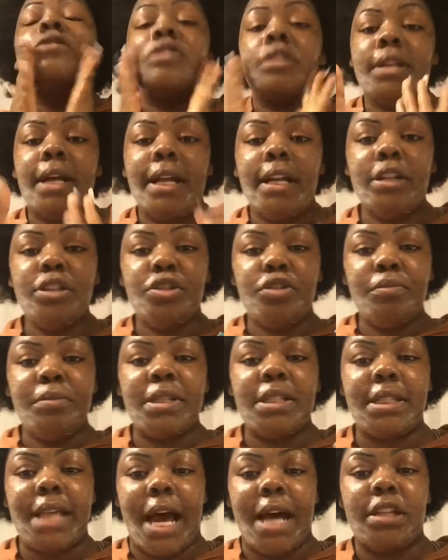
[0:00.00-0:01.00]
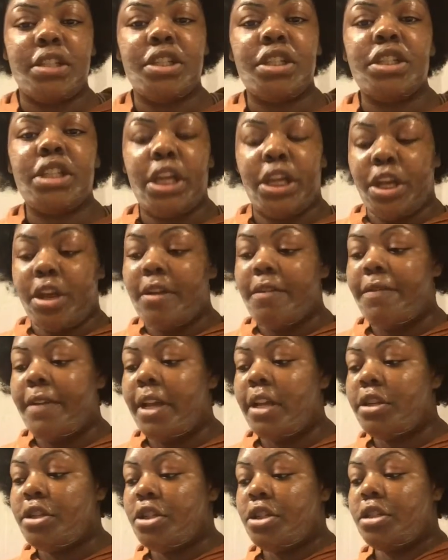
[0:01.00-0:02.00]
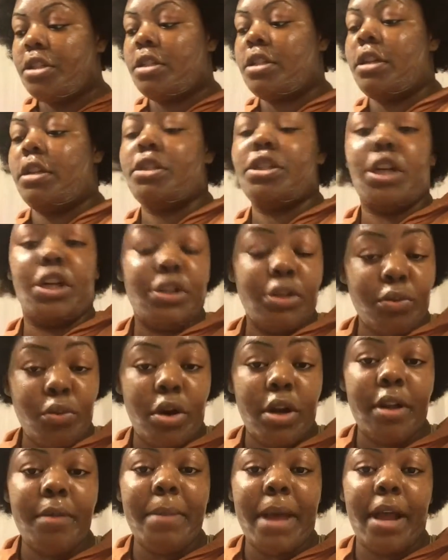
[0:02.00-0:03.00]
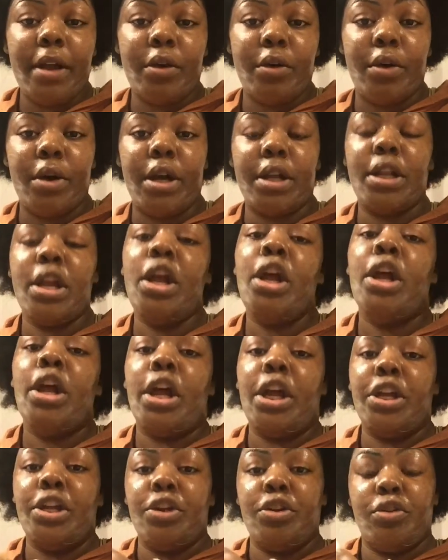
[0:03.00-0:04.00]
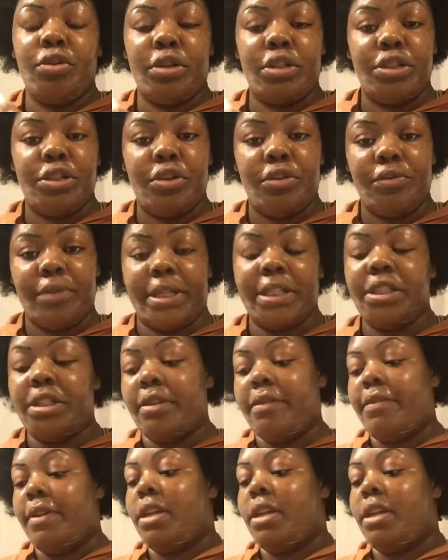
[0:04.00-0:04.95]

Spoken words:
So now that you massage this in your face, you're just going to turn the water back on and you're going to rinse your